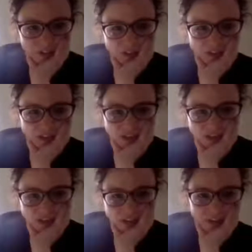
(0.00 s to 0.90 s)

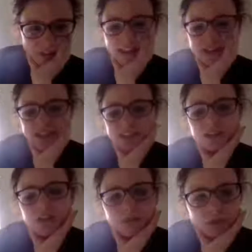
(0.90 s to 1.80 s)
intervals. So I think
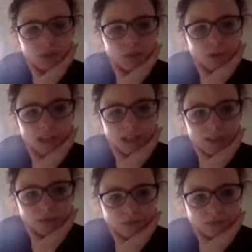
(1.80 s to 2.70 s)
that's the third one
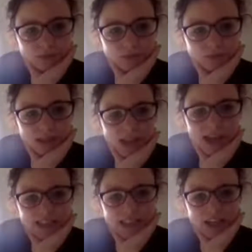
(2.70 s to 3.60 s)
down.
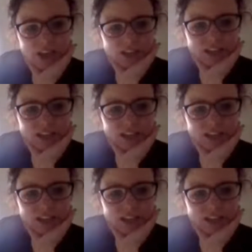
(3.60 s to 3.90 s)
And then I